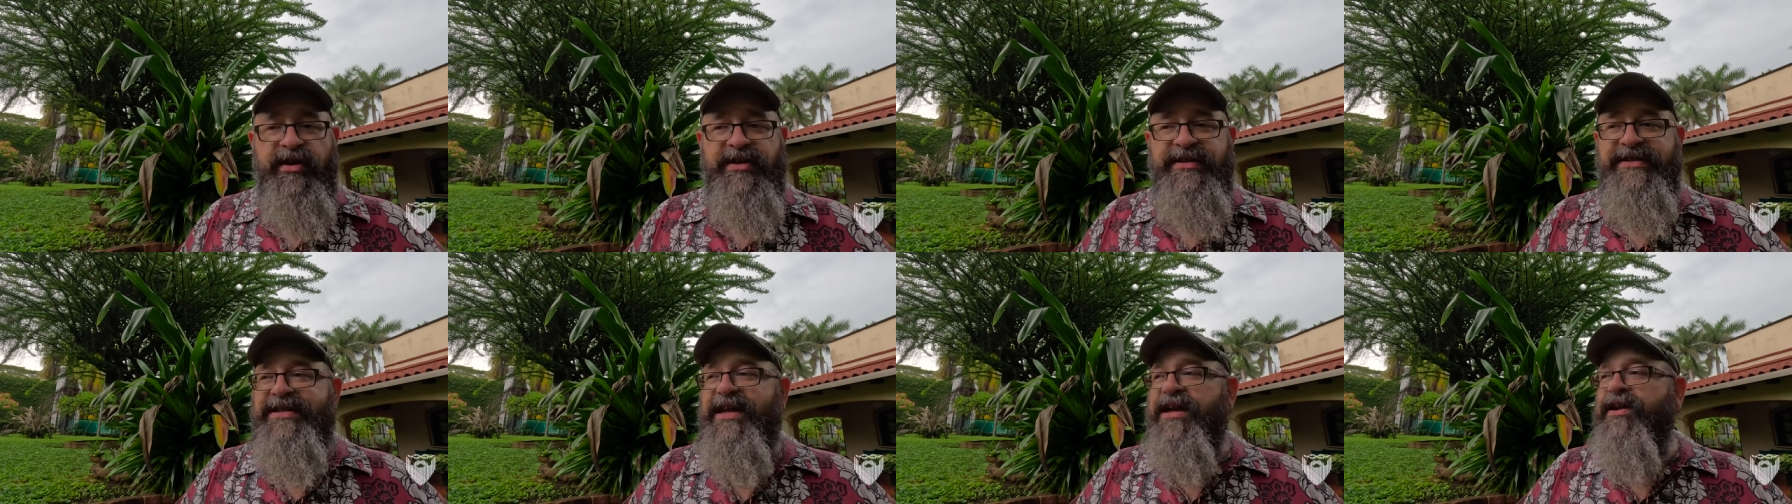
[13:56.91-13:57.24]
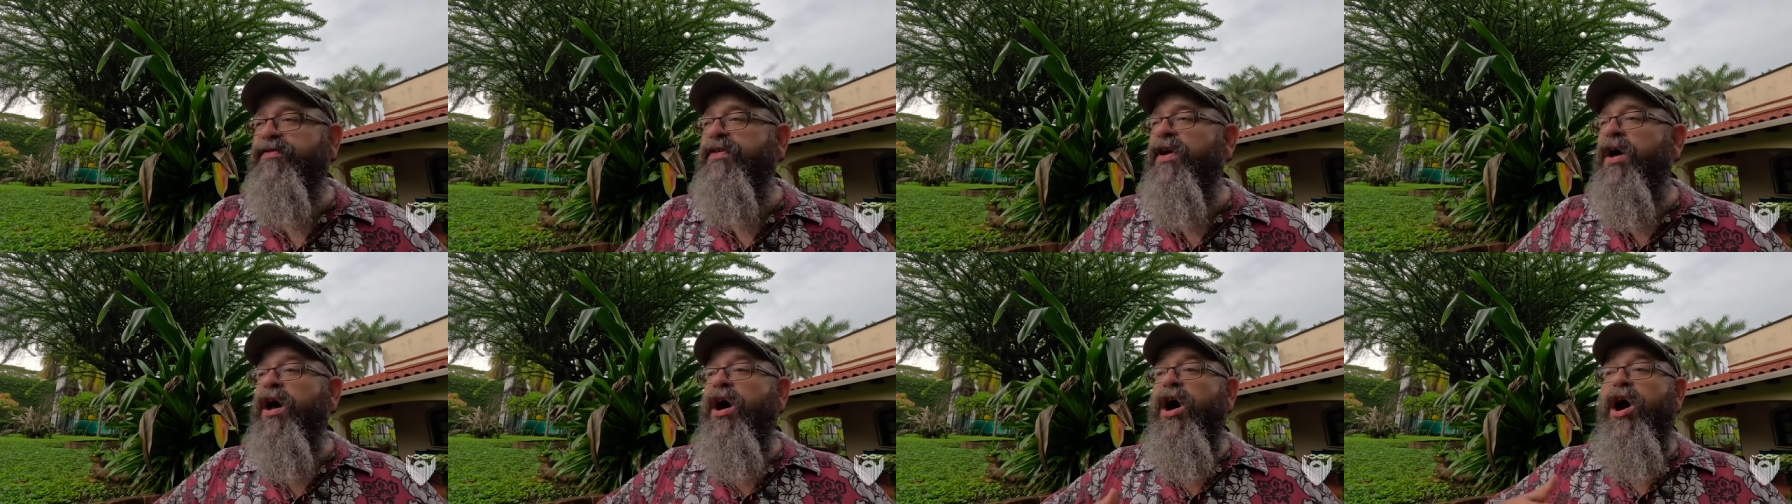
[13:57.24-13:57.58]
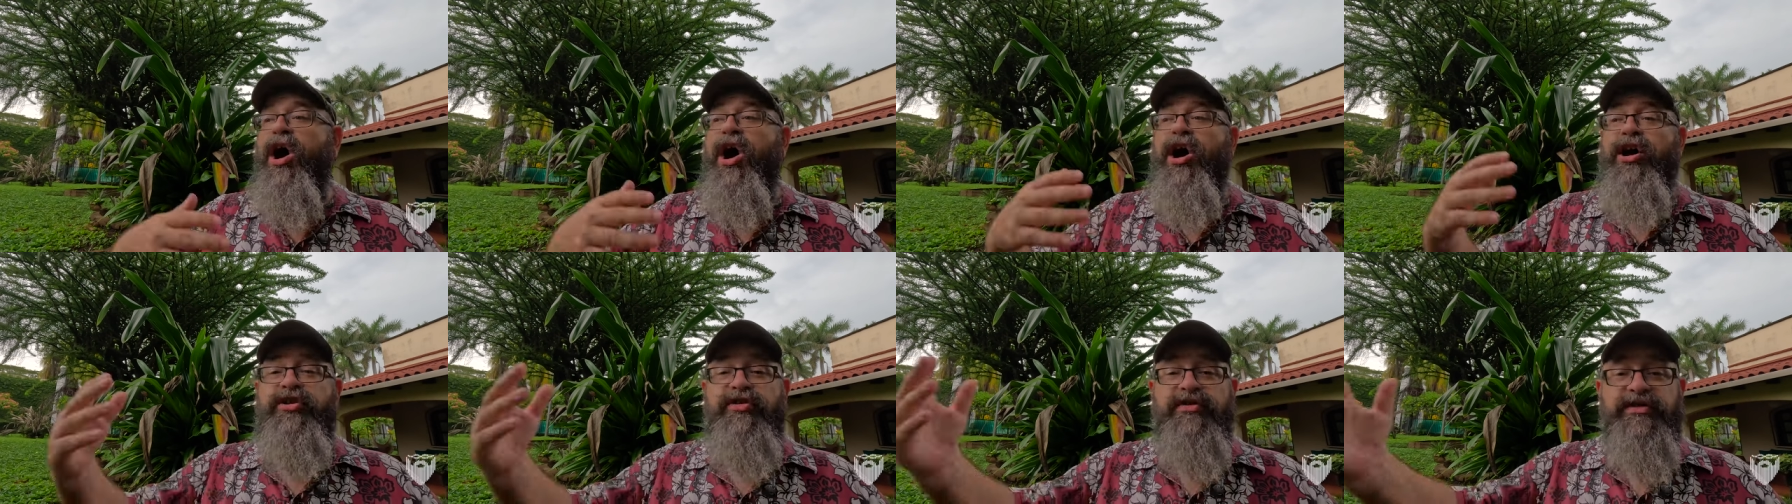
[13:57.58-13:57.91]
Instead of
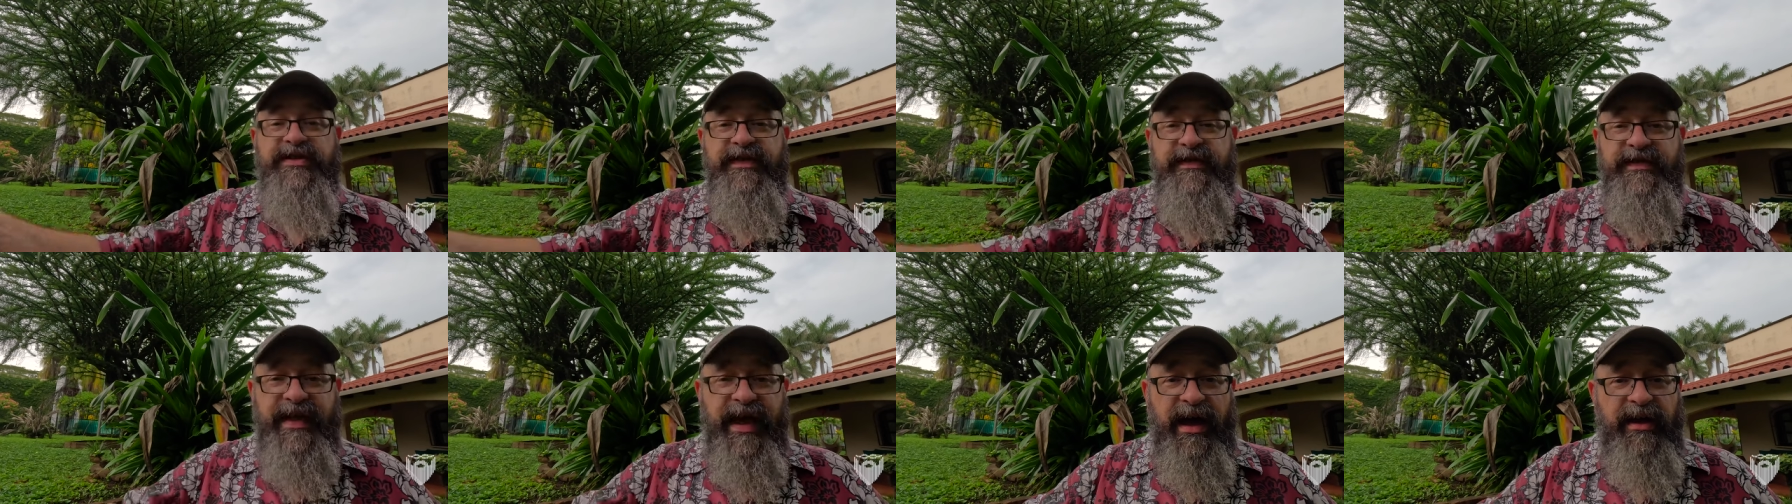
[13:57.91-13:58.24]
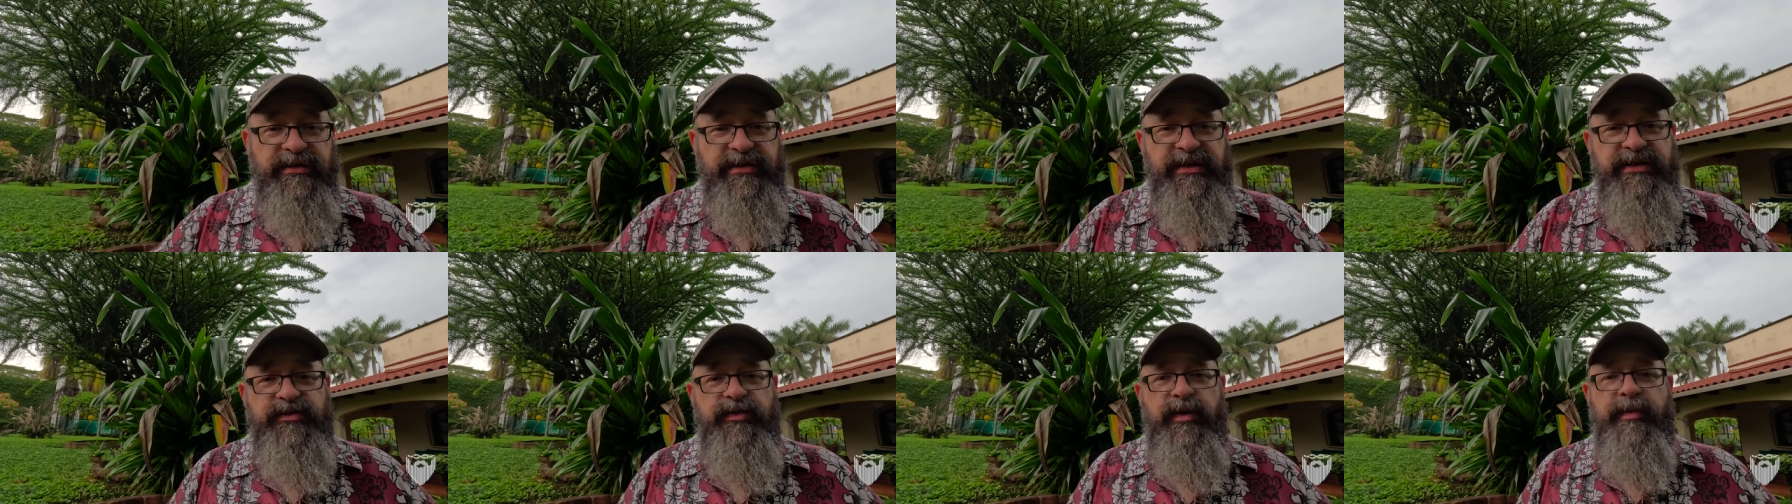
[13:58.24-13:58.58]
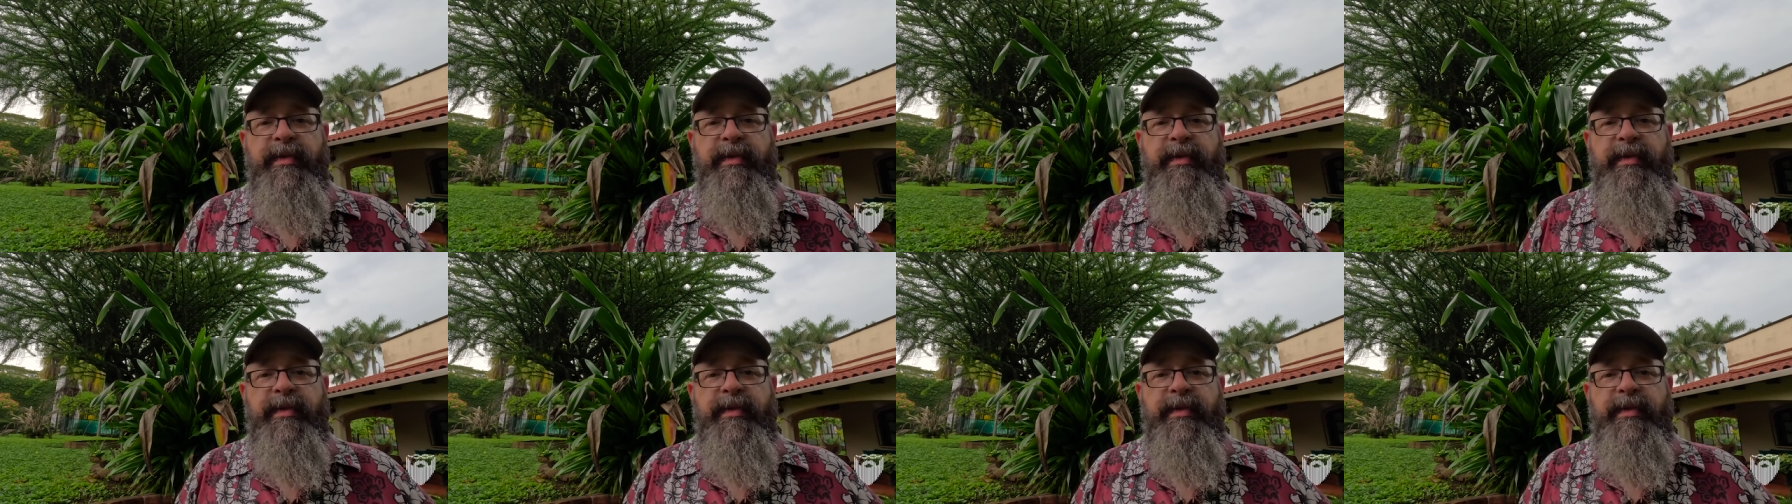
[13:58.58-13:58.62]
hundreds of thousands,